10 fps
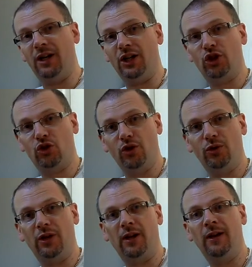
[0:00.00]
an
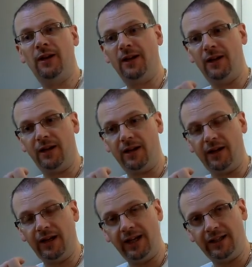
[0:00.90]
extruder.
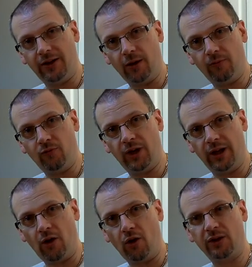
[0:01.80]
Heat it up really
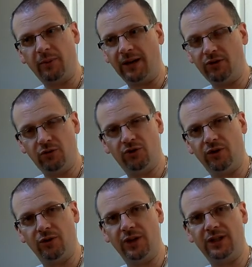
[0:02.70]
hot, about 200
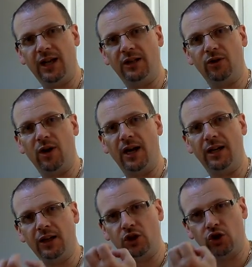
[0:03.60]
degrees
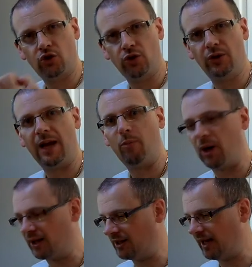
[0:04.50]
centigrade, extrude that
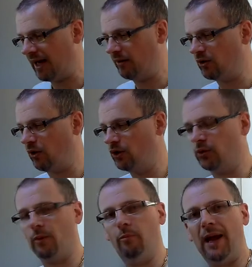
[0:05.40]
plastic out
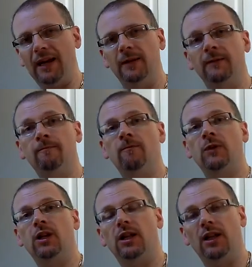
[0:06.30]
onto a bed,
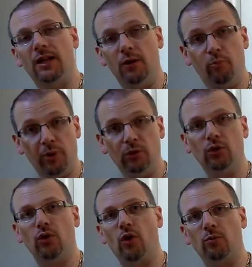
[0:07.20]
and then you
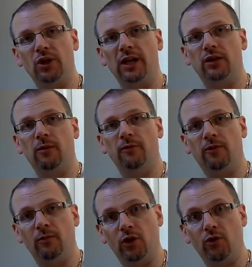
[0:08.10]
build your object up
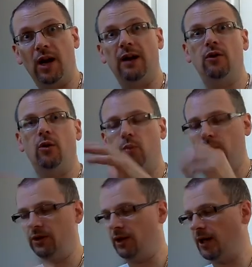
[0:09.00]
from the ground
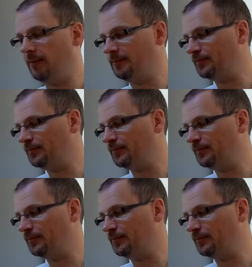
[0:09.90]
upwards. Yeah,